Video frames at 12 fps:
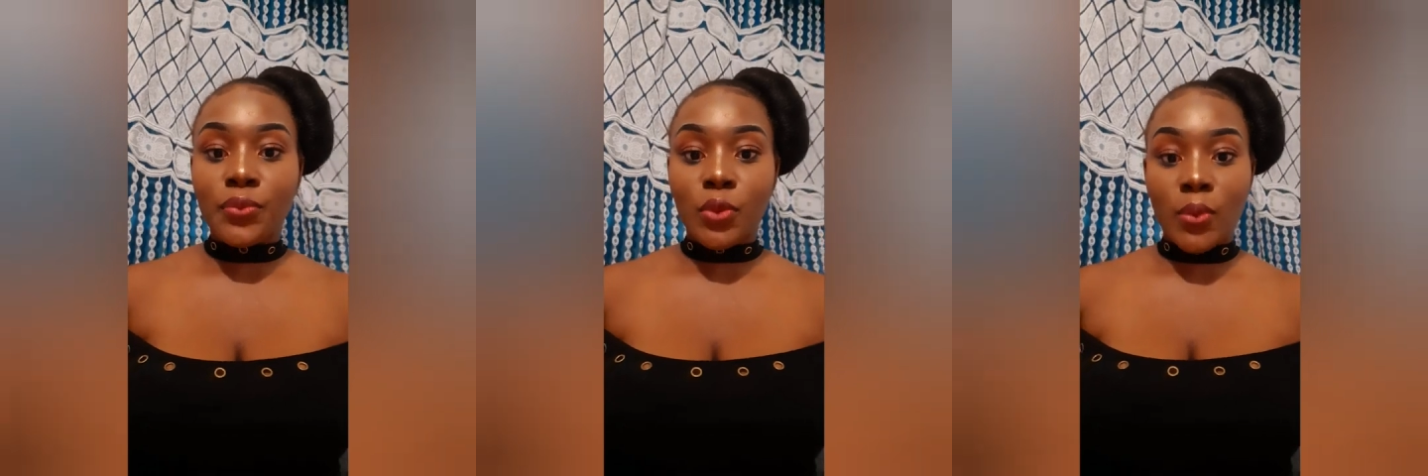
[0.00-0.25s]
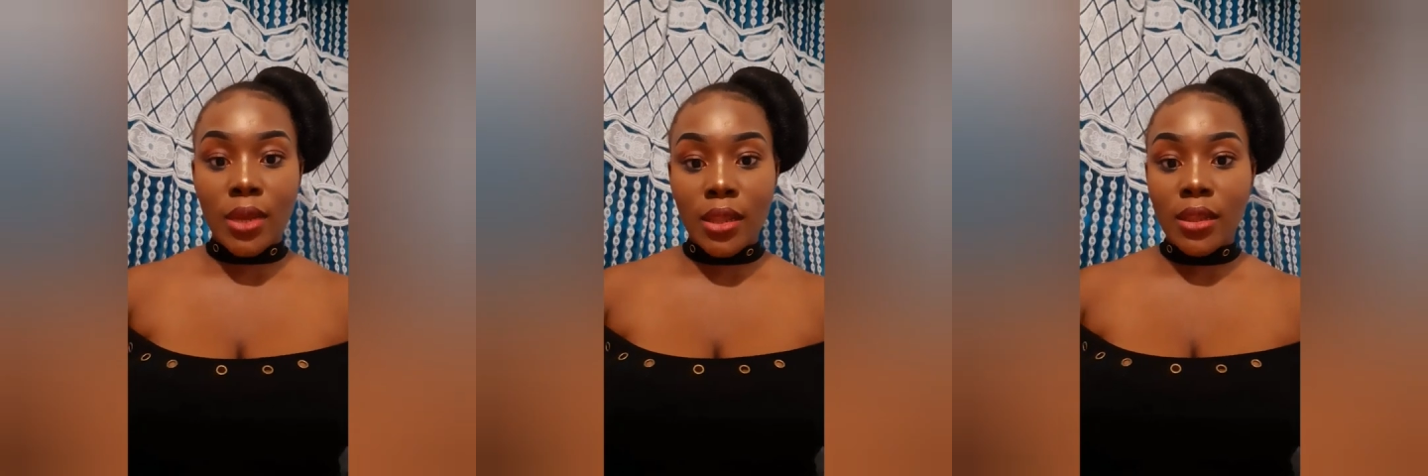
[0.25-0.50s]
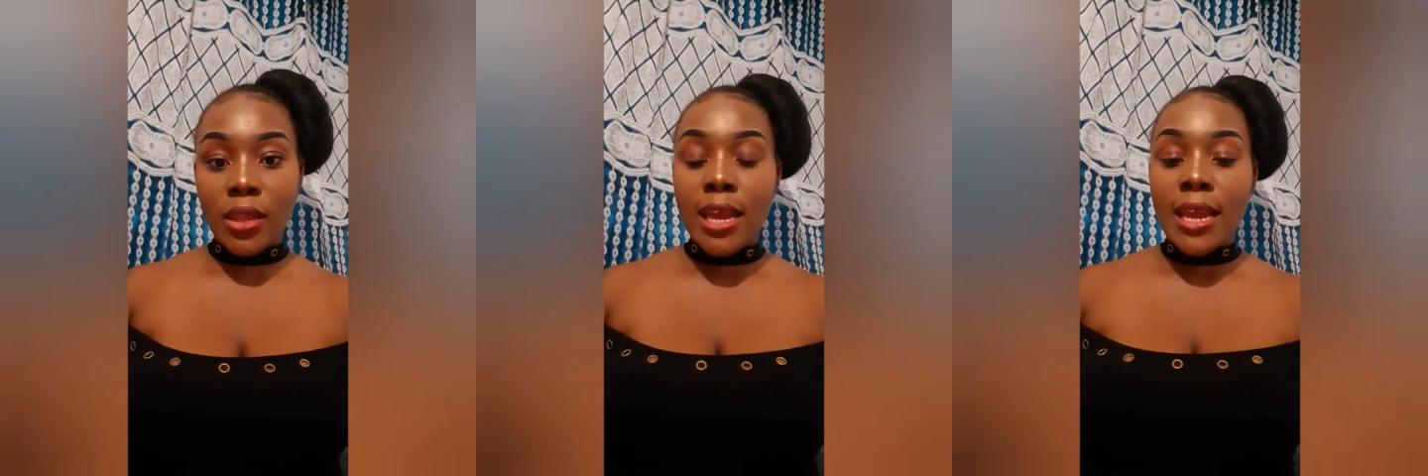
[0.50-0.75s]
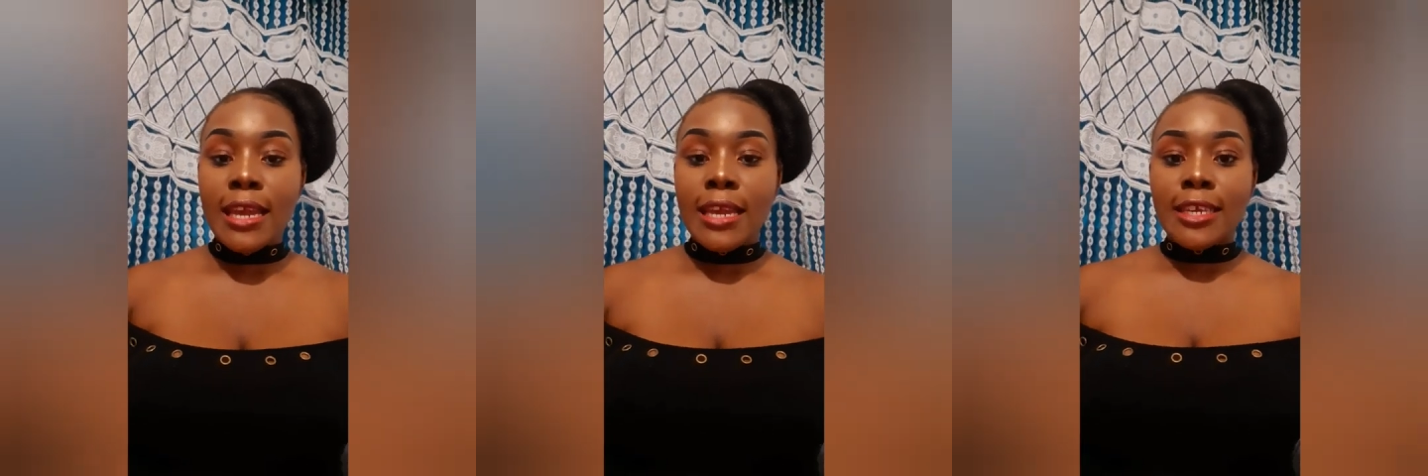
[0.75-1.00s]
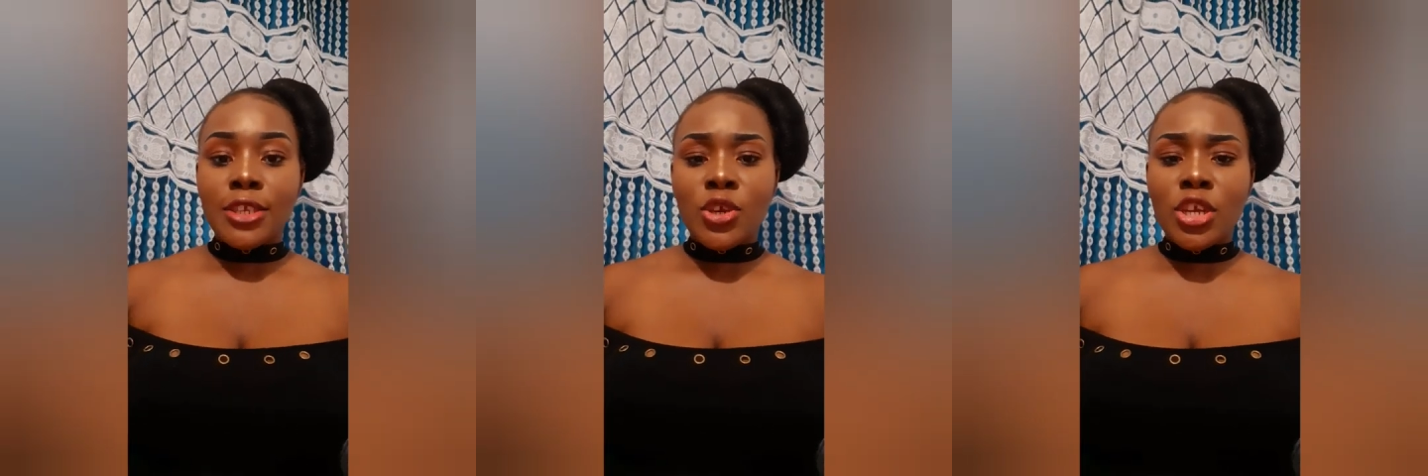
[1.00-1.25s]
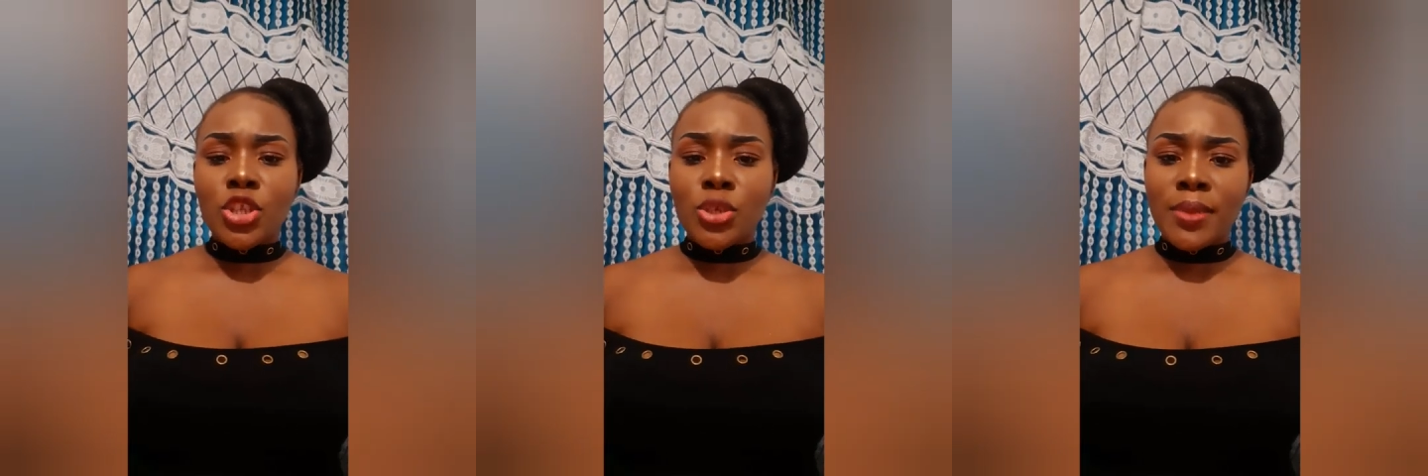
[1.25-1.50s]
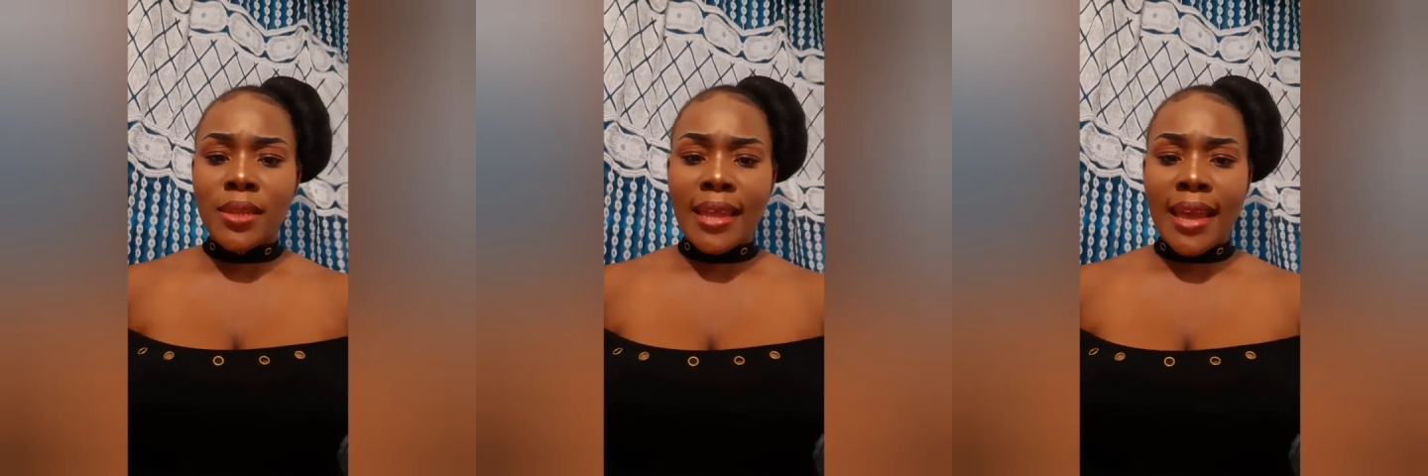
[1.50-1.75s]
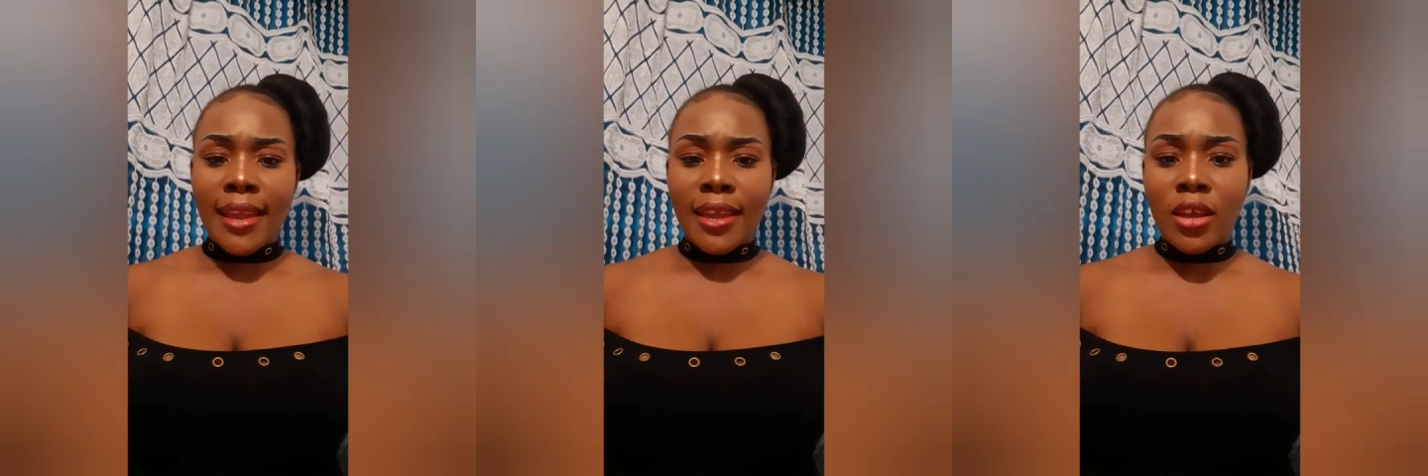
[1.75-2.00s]
Well, it's going to be
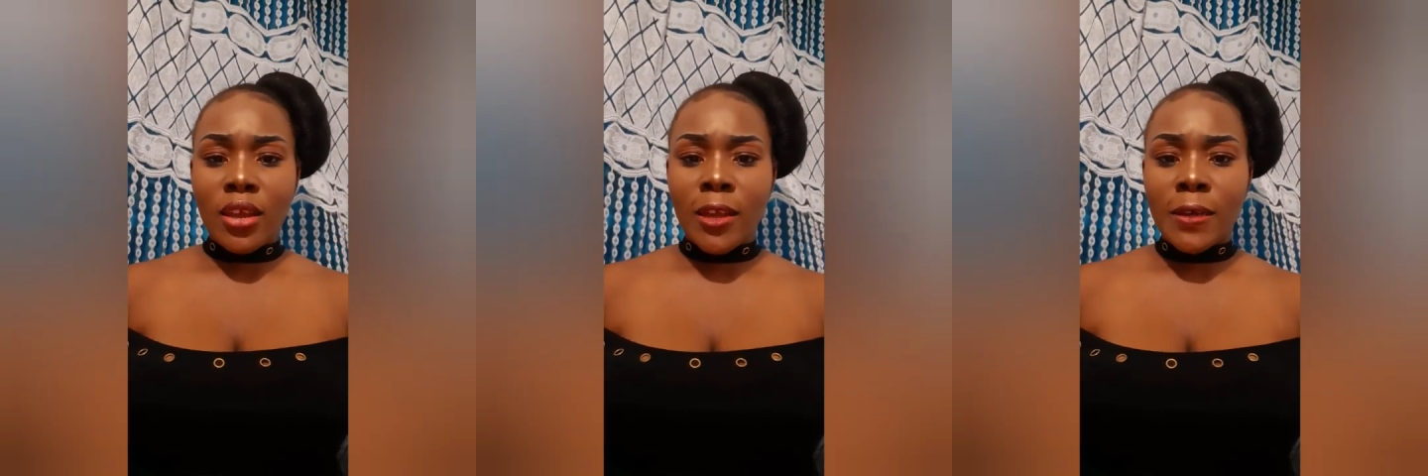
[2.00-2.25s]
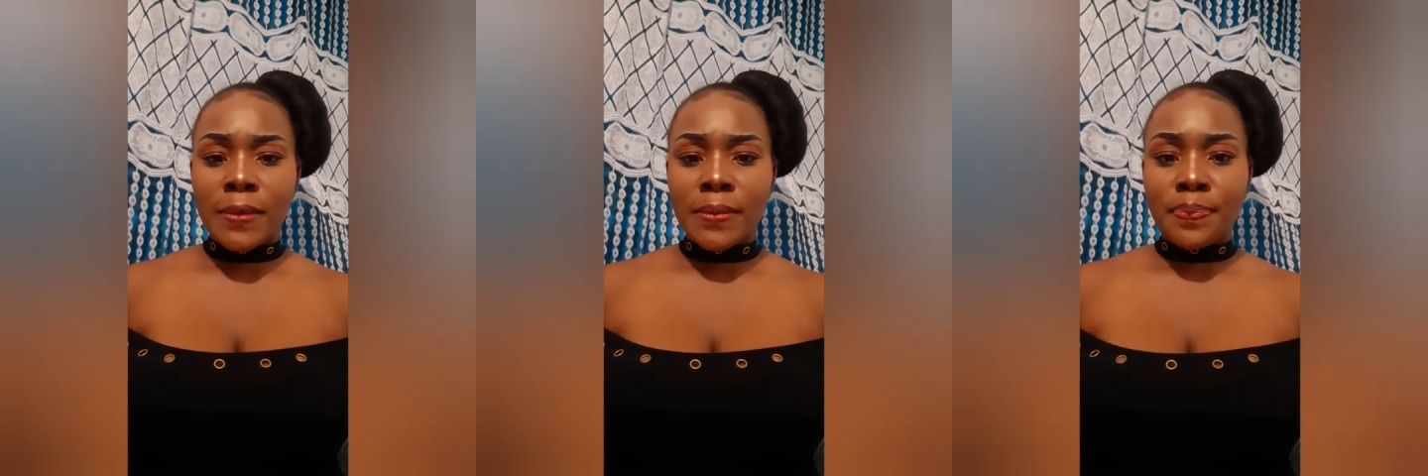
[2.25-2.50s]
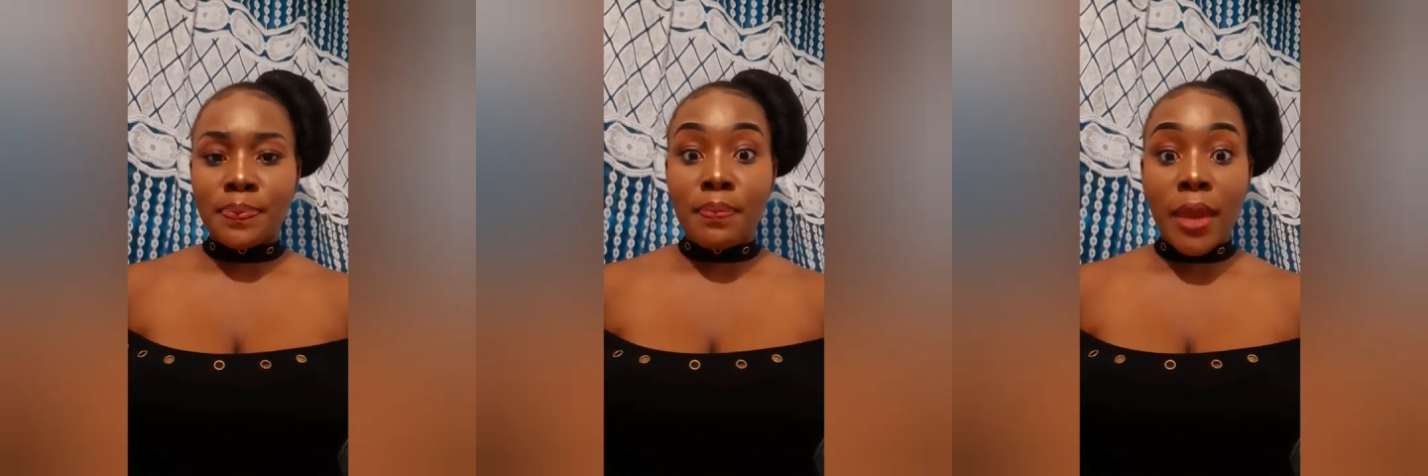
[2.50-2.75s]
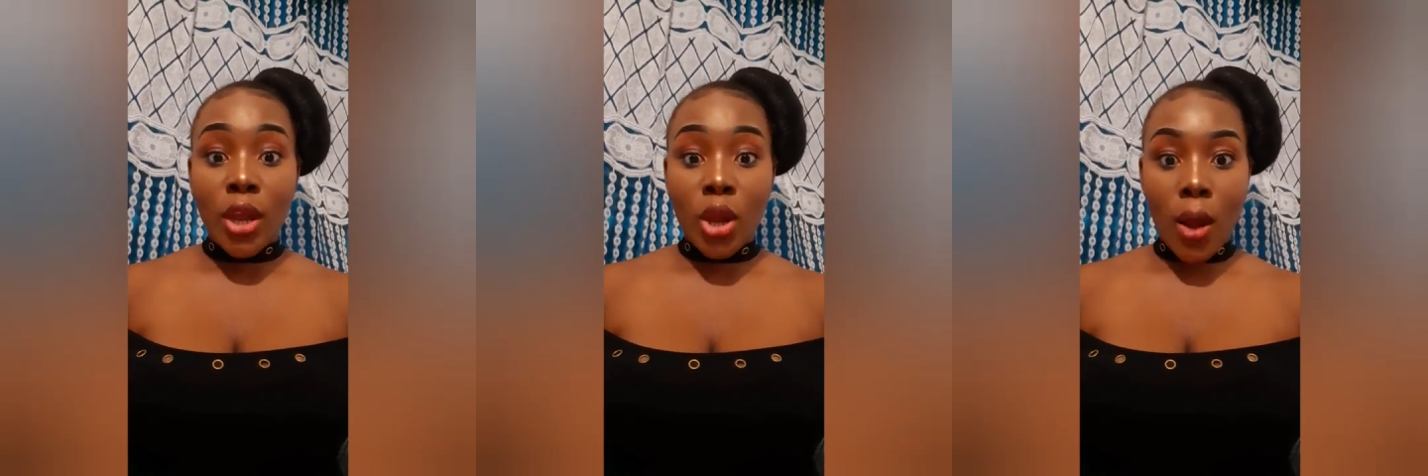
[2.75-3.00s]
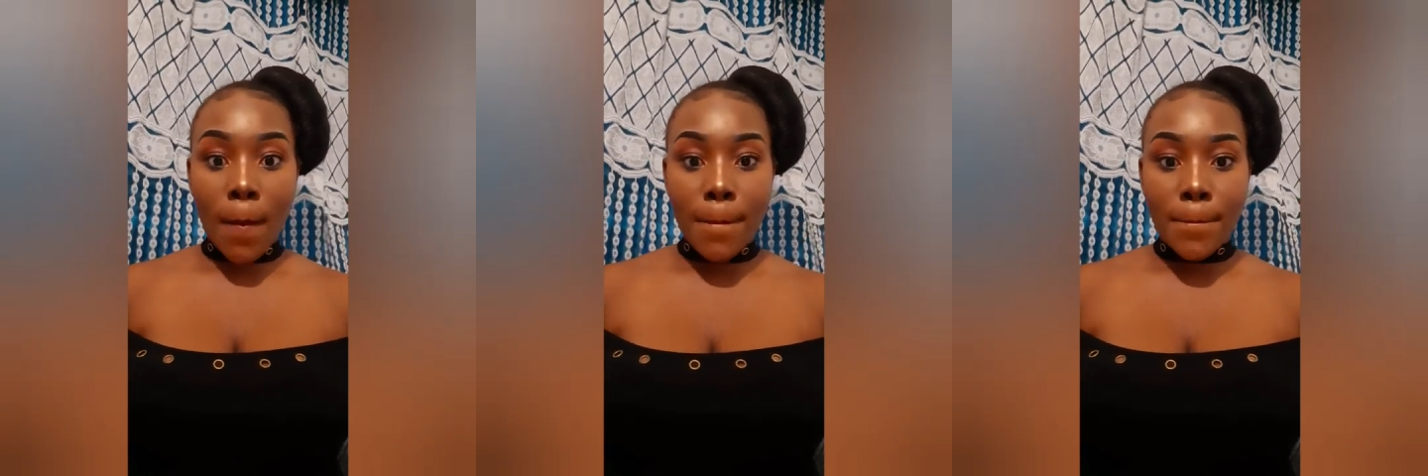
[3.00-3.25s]
like makeup.